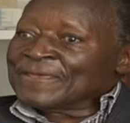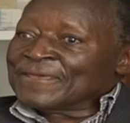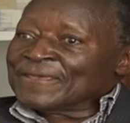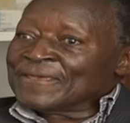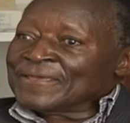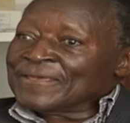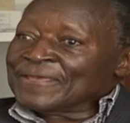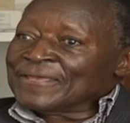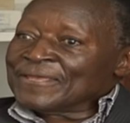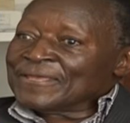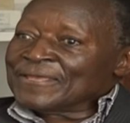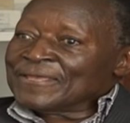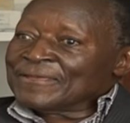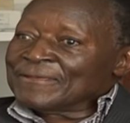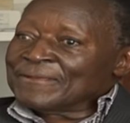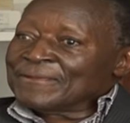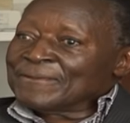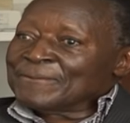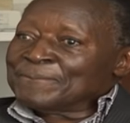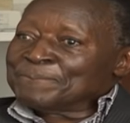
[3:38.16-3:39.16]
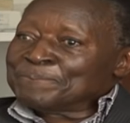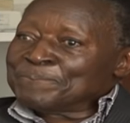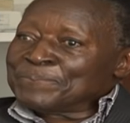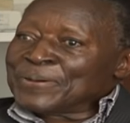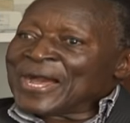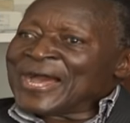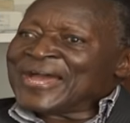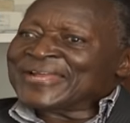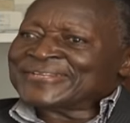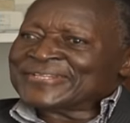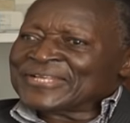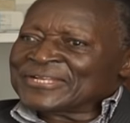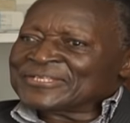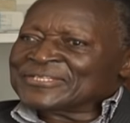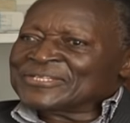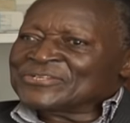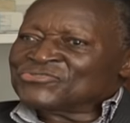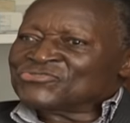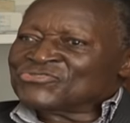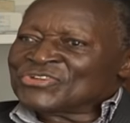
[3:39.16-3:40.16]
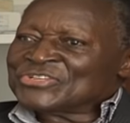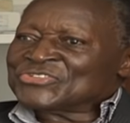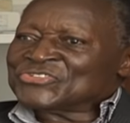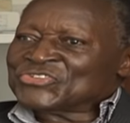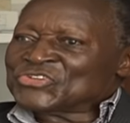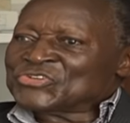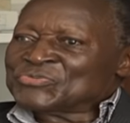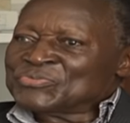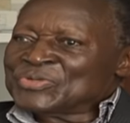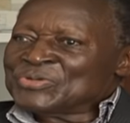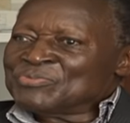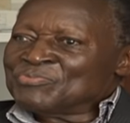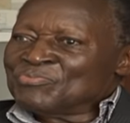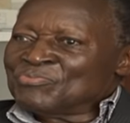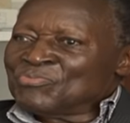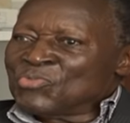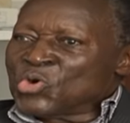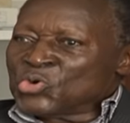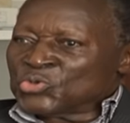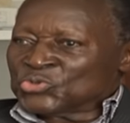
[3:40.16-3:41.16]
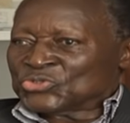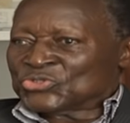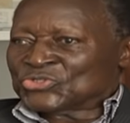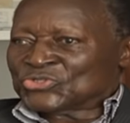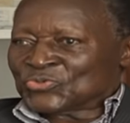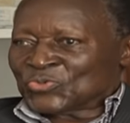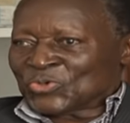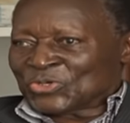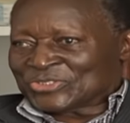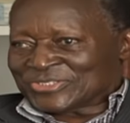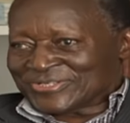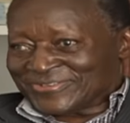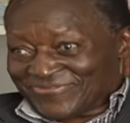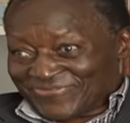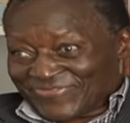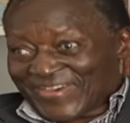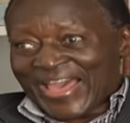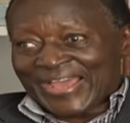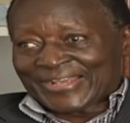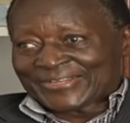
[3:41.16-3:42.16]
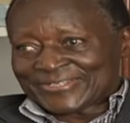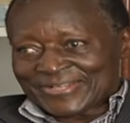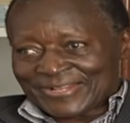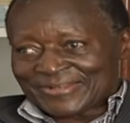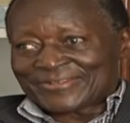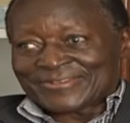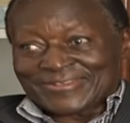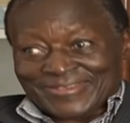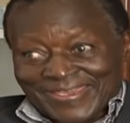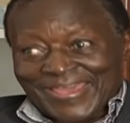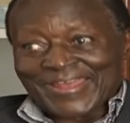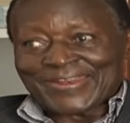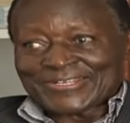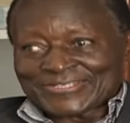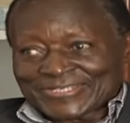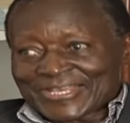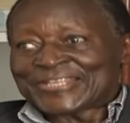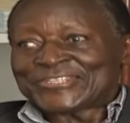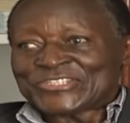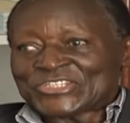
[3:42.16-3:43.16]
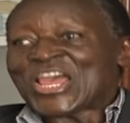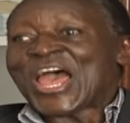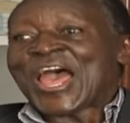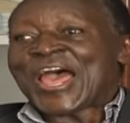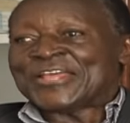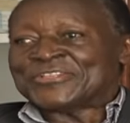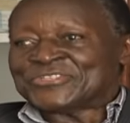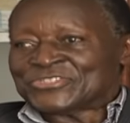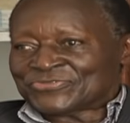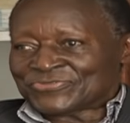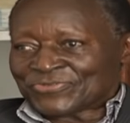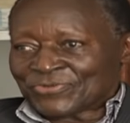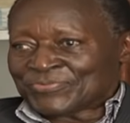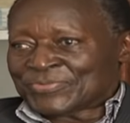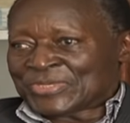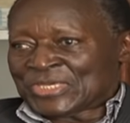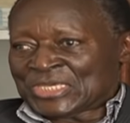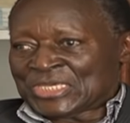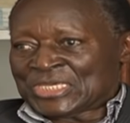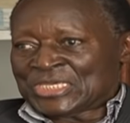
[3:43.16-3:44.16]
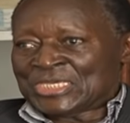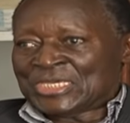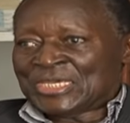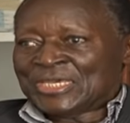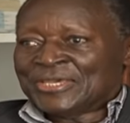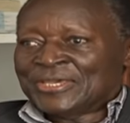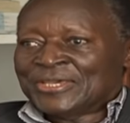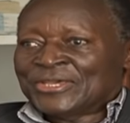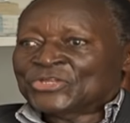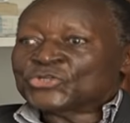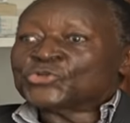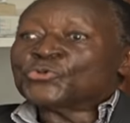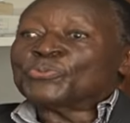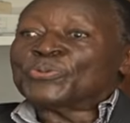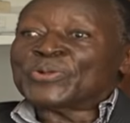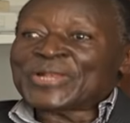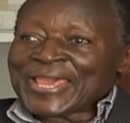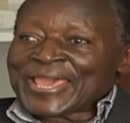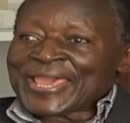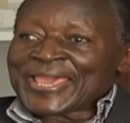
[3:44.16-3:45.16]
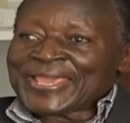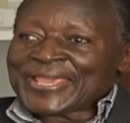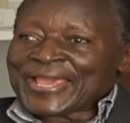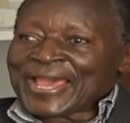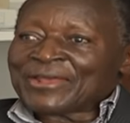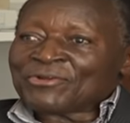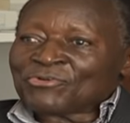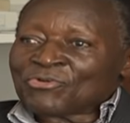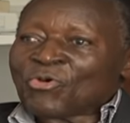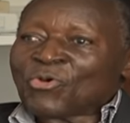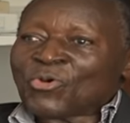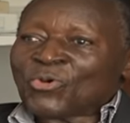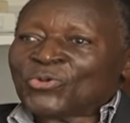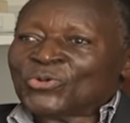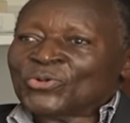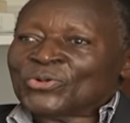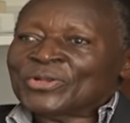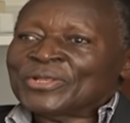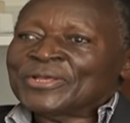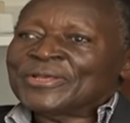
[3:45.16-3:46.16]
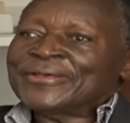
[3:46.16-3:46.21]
The part that interested me most was the fact that here is a chance for me to play a role